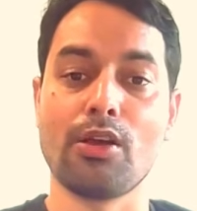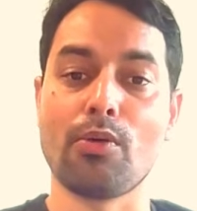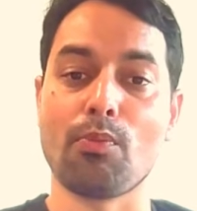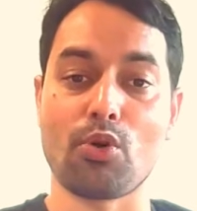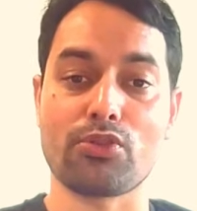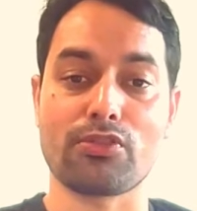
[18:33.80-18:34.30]

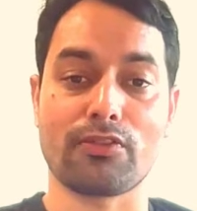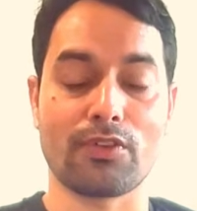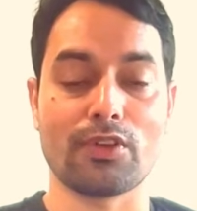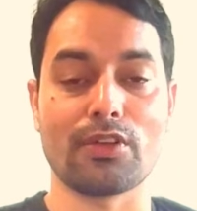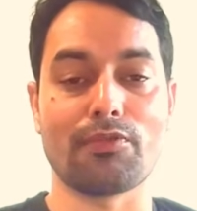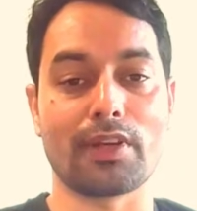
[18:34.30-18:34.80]
most of
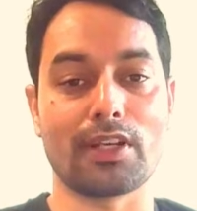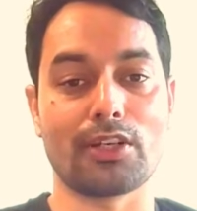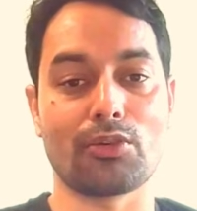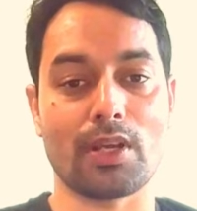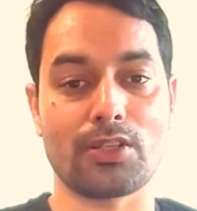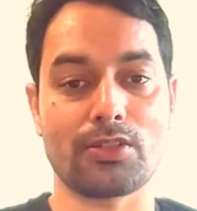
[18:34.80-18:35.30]
your difficult
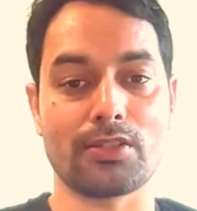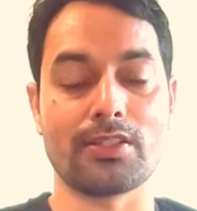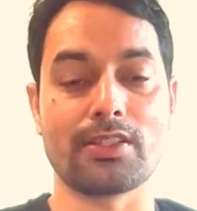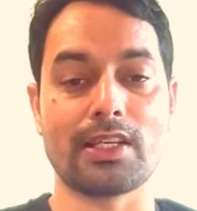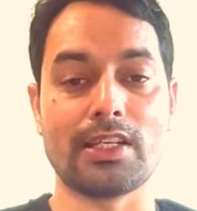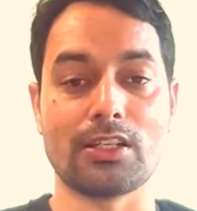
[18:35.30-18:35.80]

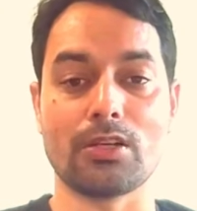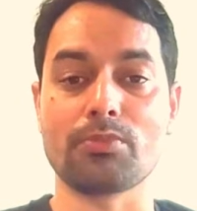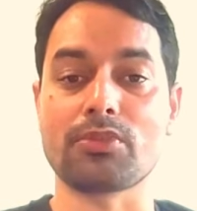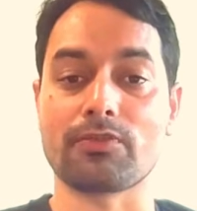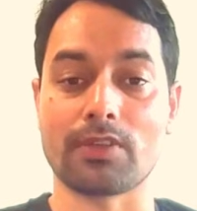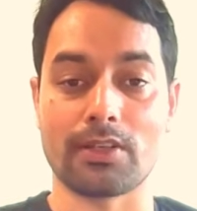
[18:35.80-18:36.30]
questions in terms
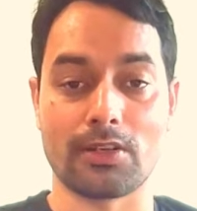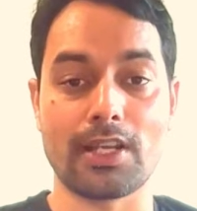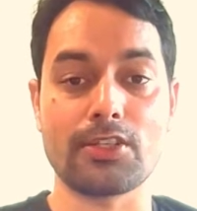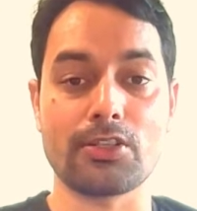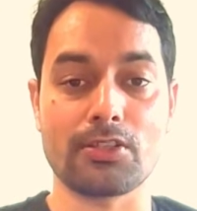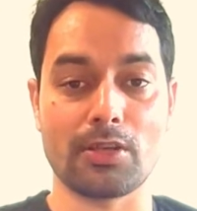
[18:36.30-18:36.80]
of the
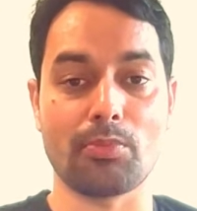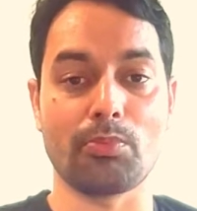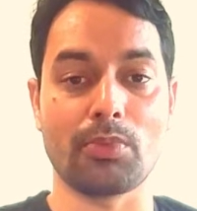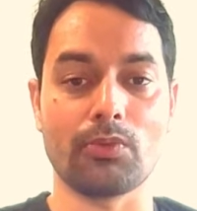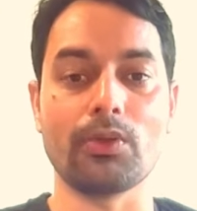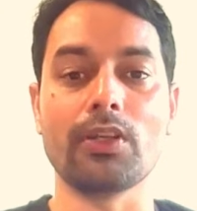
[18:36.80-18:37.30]
relationship
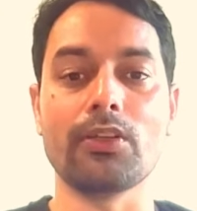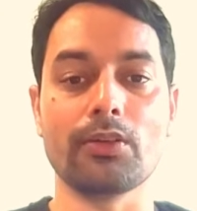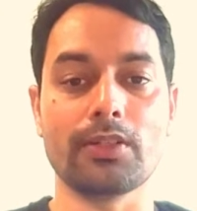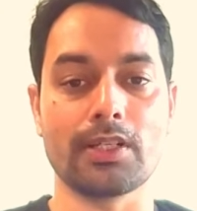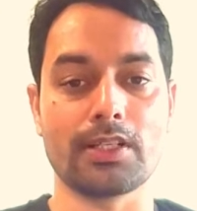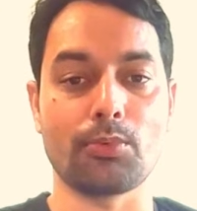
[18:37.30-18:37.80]
between your
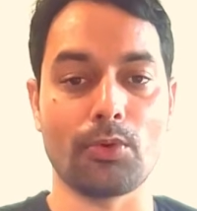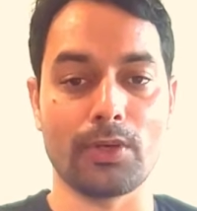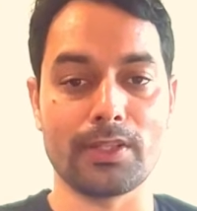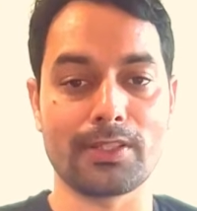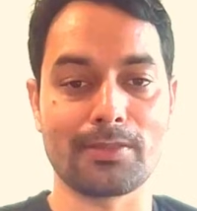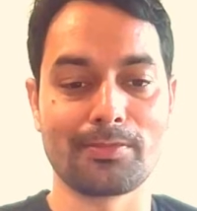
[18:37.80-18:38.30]
data
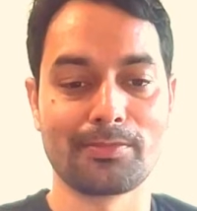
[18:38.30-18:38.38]
points.